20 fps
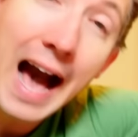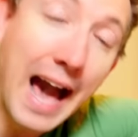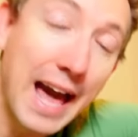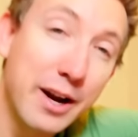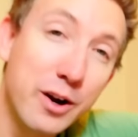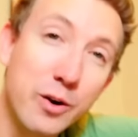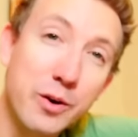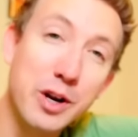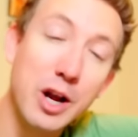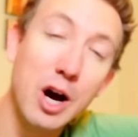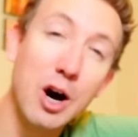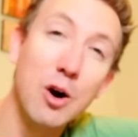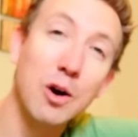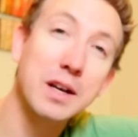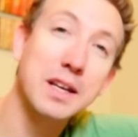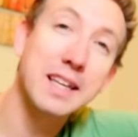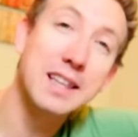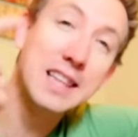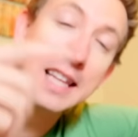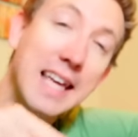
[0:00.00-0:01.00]
I don't
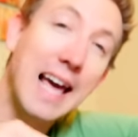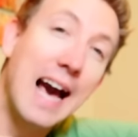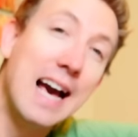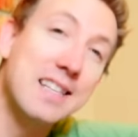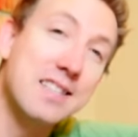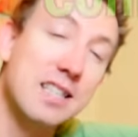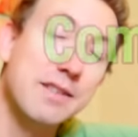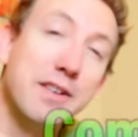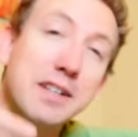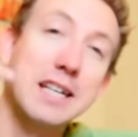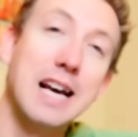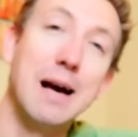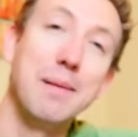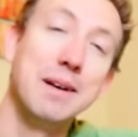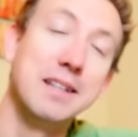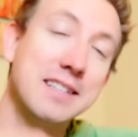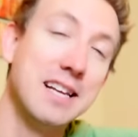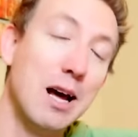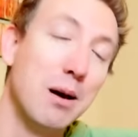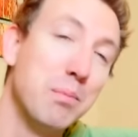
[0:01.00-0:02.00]
know. Guys, leave a
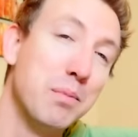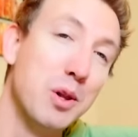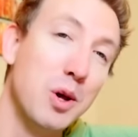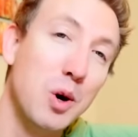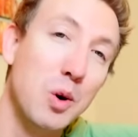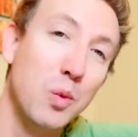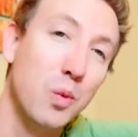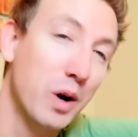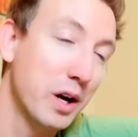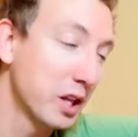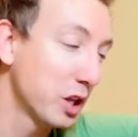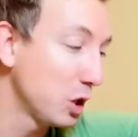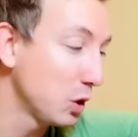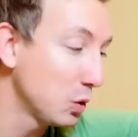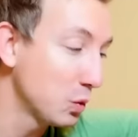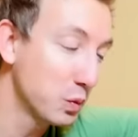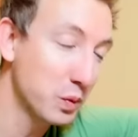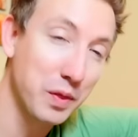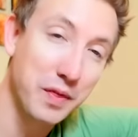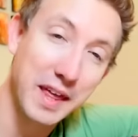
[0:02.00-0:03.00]
comment down below what
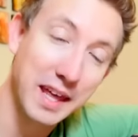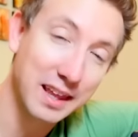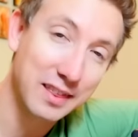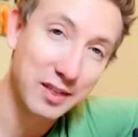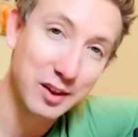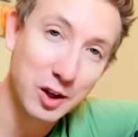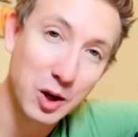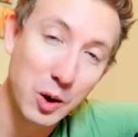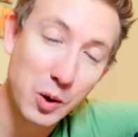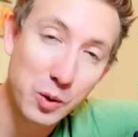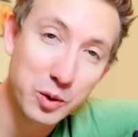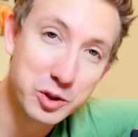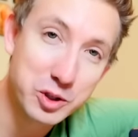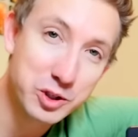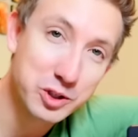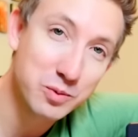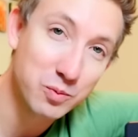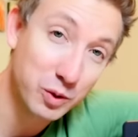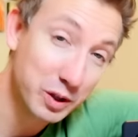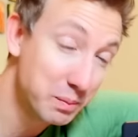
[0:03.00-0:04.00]
you think the code
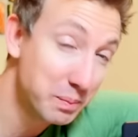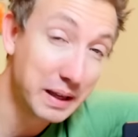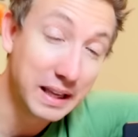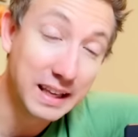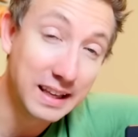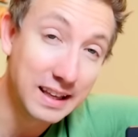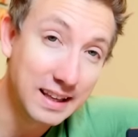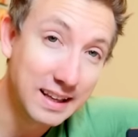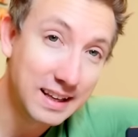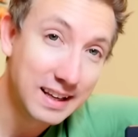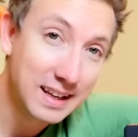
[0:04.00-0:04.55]
would be.